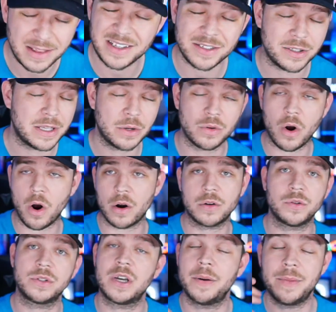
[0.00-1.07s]
And there were
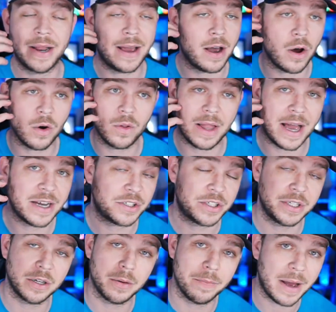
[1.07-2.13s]
articles coming out last
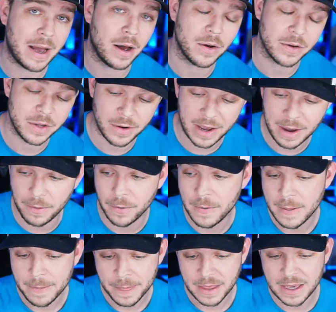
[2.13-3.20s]
year about, you know, how
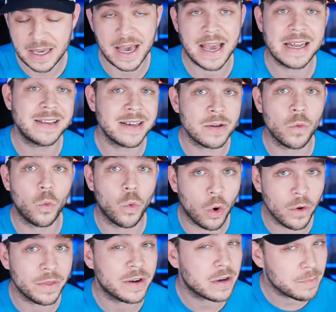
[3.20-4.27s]
EA didn't
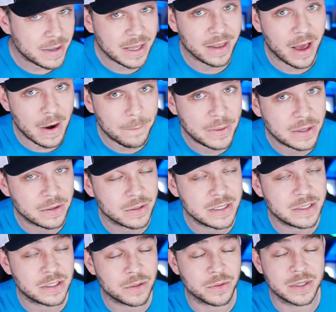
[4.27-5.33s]
want there to be a lot of
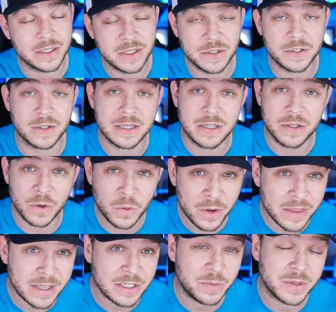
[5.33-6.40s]
penalties. They were intentionally
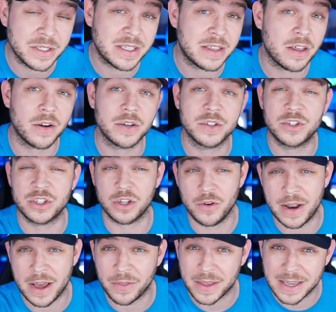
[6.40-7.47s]
doing this because they thought it'd slow
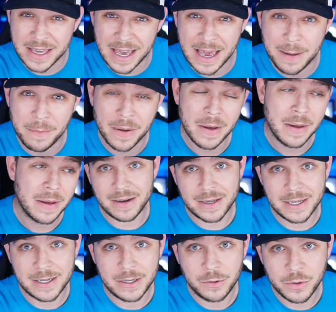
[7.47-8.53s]
down the game. But
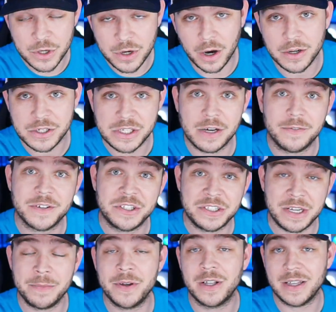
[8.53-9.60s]
when you call yourself a
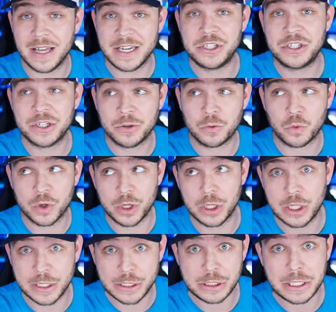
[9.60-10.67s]
simulation,
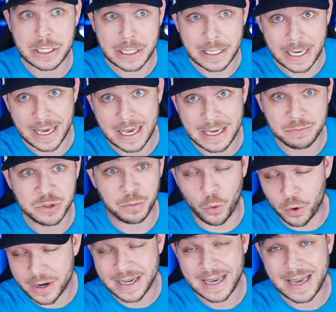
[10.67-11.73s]
realistic game,
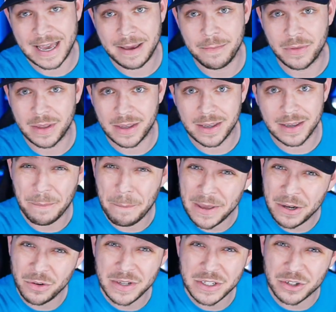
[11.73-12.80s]
sporting game, and
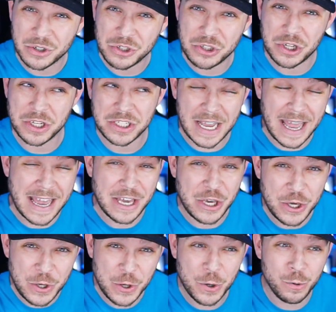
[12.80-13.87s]
penalties are such a
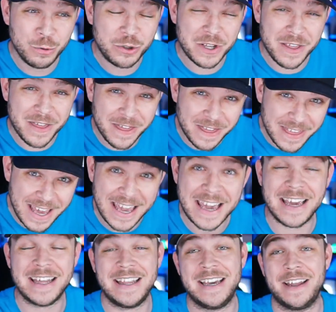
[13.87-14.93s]
huge
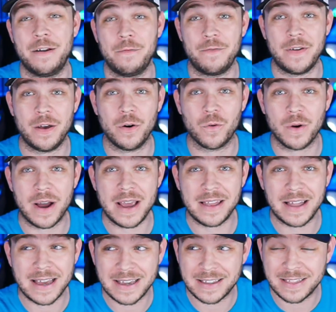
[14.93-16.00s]
thing in the NFL, right?
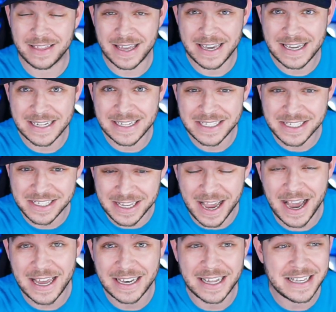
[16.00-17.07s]
Like they
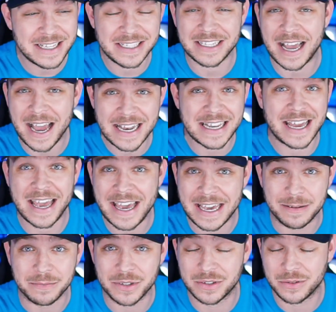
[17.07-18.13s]
decide
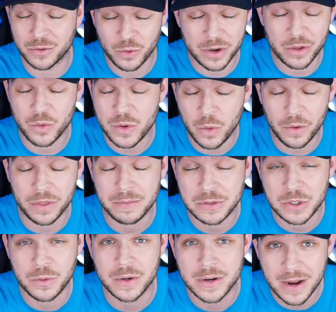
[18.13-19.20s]
games, whether we want them
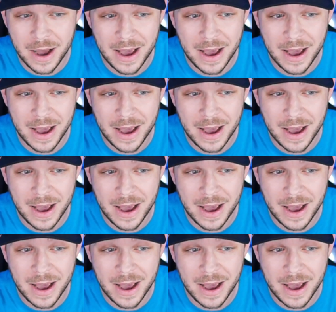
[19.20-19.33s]
to or